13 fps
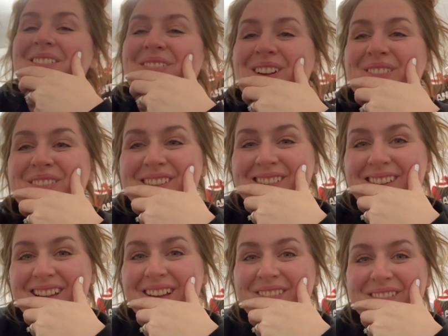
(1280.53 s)
people's
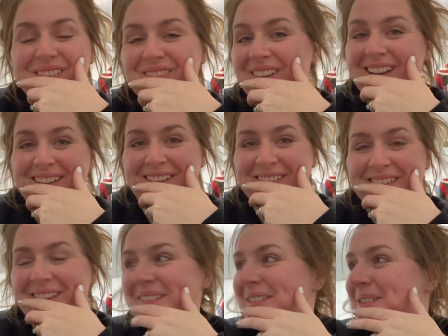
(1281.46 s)
gifts if I don't
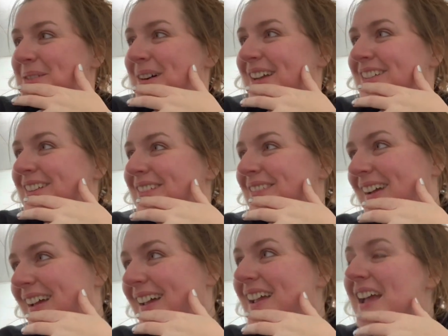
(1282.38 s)
know who's watching,
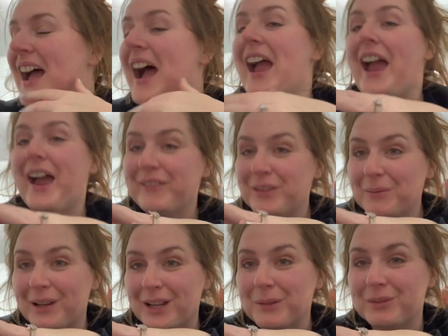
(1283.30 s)
but I have to
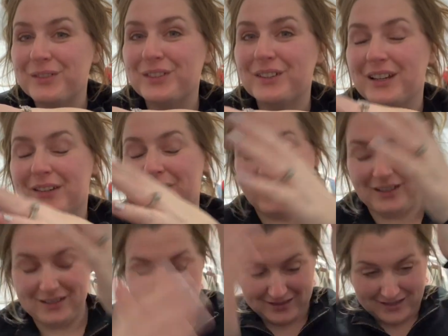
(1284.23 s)
pick up a few gift
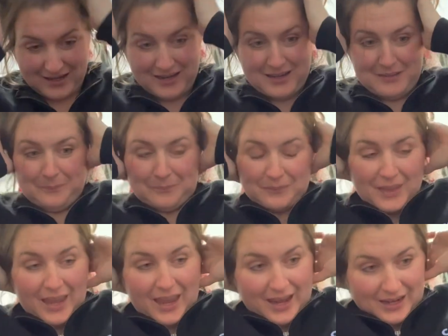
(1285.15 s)
cards.
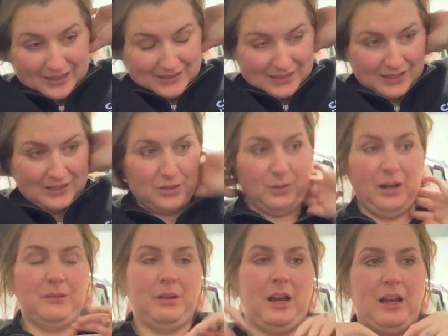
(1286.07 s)
And so I'm